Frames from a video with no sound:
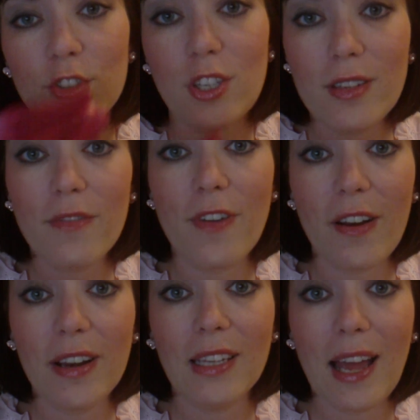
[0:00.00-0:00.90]
She has a
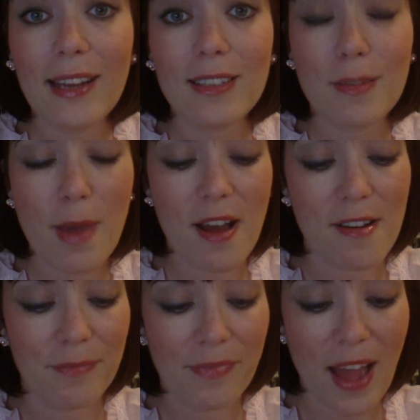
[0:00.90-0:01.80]
very light
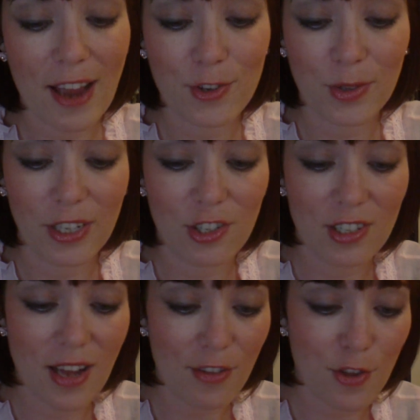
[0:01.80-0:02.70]
smell, actually.
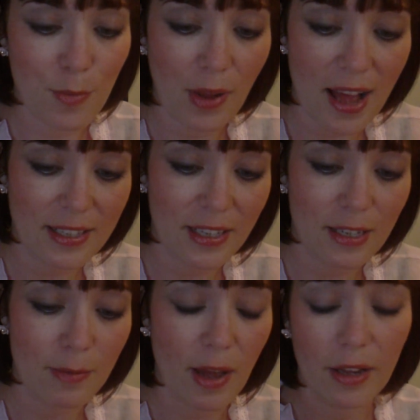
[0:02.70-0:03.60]
She's not too
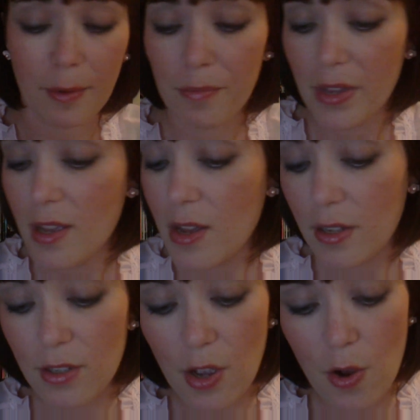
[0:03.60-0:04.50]
plasticky smelling.
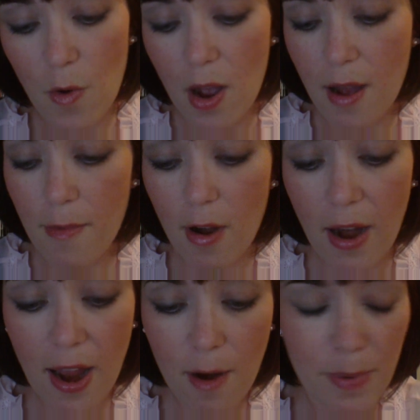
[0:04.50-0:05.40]
So, her
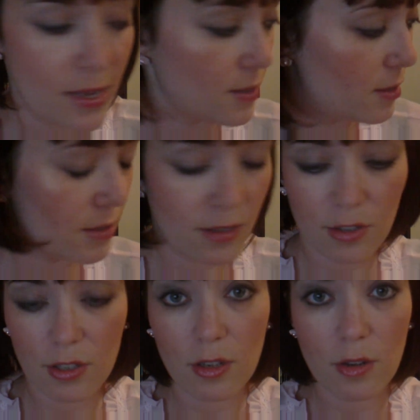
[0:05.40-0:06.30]
hair
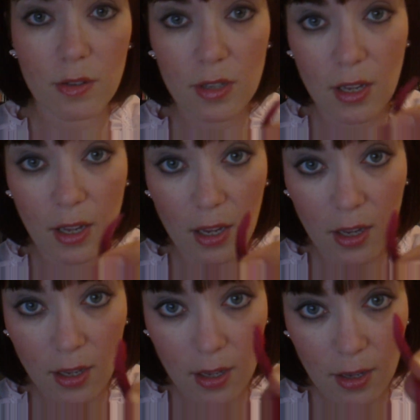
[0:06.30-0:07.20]
pieces, just so you see,
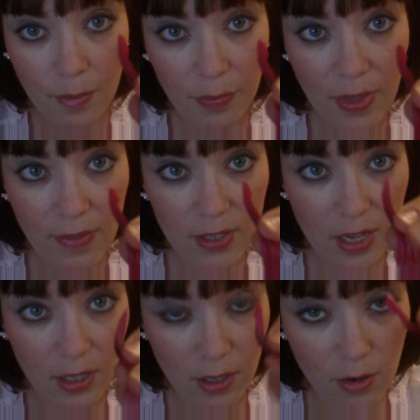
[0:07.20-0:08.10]
they have this
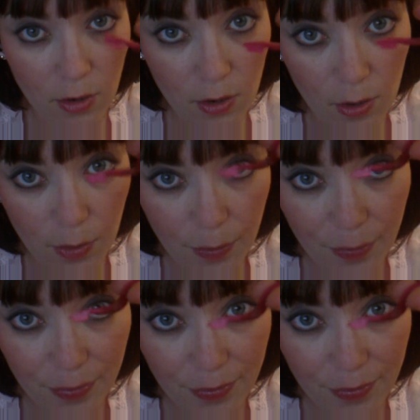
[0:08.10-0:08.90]
like little